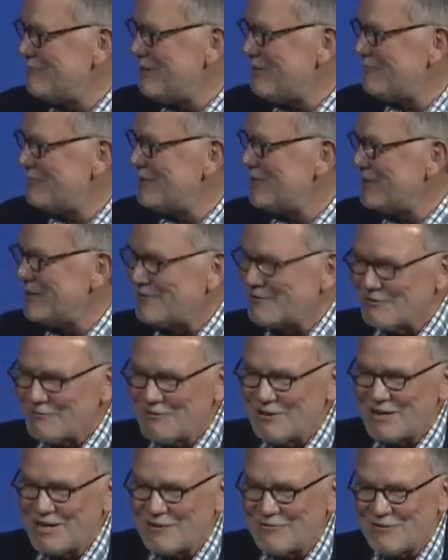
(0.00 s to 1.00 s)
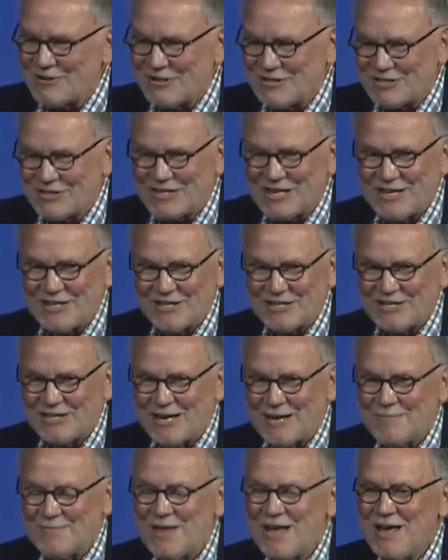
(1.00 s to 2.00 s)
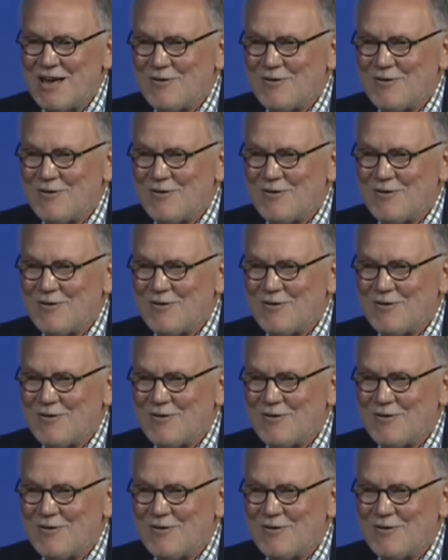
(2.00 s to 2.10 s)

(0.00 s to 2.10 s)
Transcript: people that were running real estate at the time